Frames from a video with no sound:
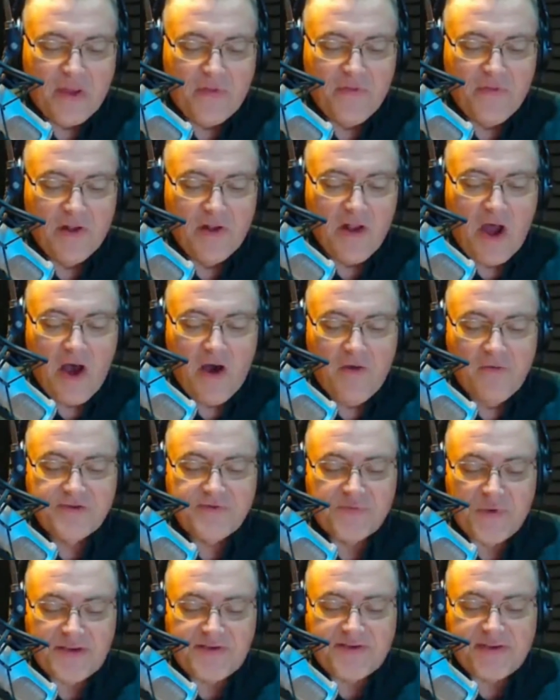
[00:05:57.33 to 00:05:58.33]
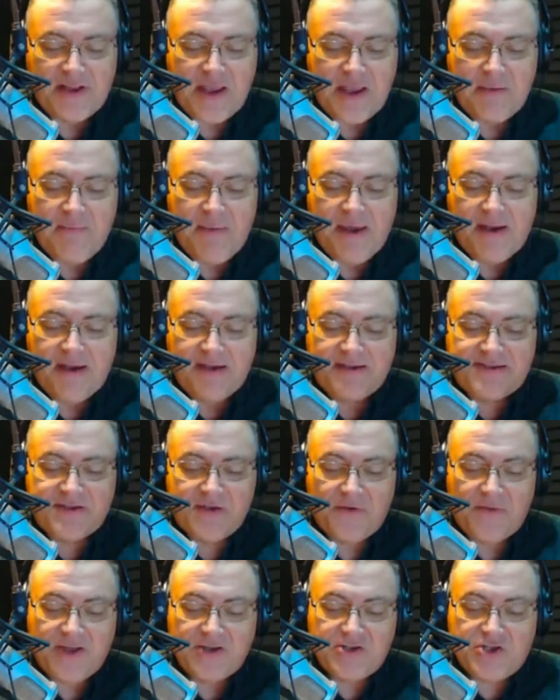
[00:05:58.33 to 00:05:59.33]
The law was recently amended
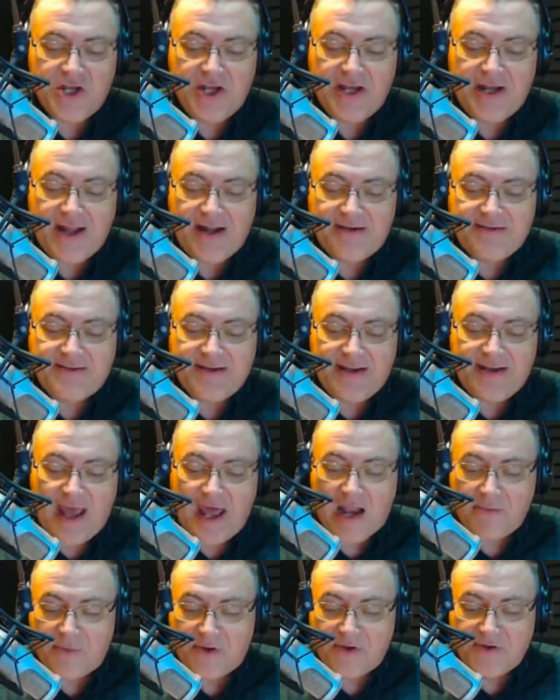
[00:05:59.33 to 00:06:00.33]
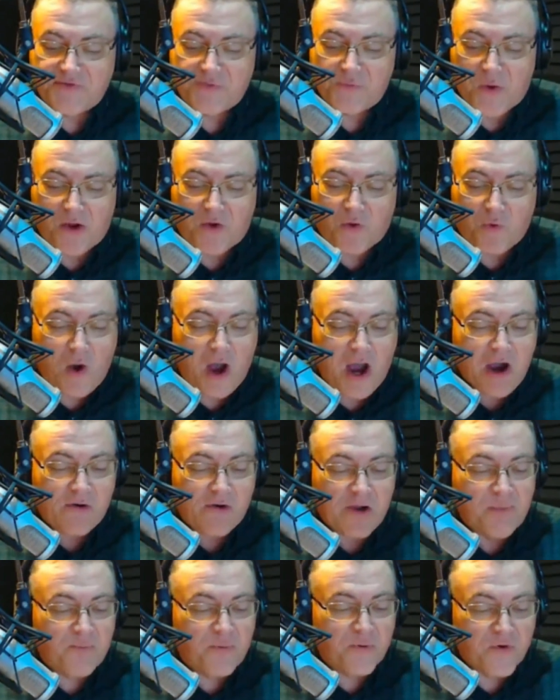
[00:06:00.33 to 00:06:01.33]
so that gene-edited animals require
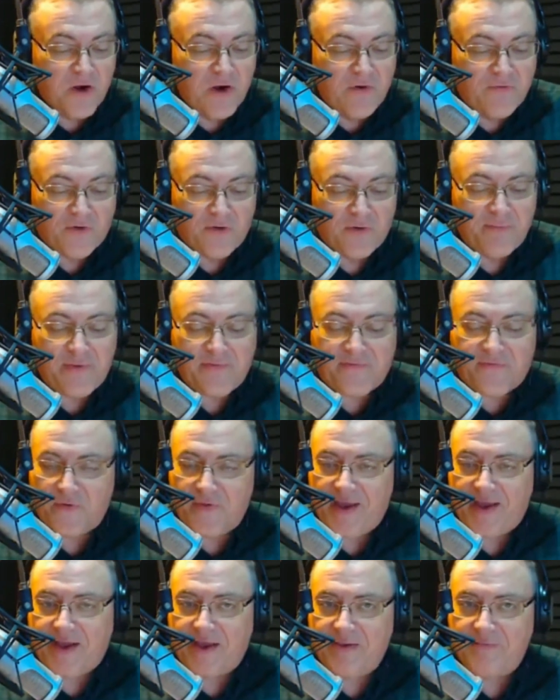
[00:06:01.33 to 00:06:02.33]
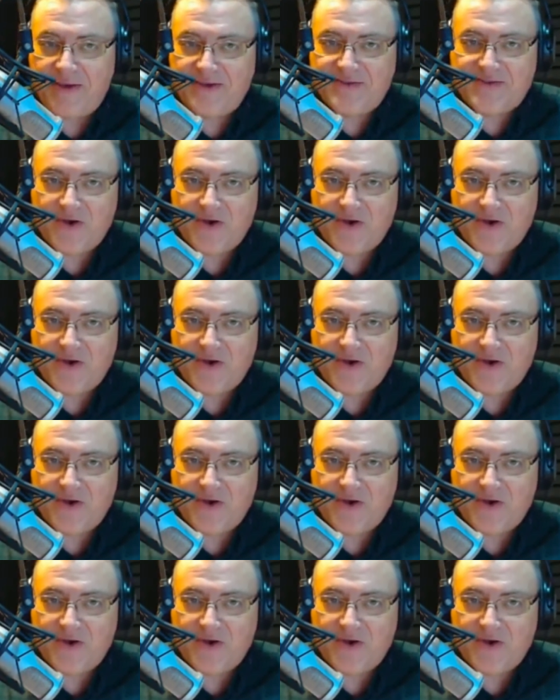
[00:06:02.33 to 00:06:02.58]
approval before they can be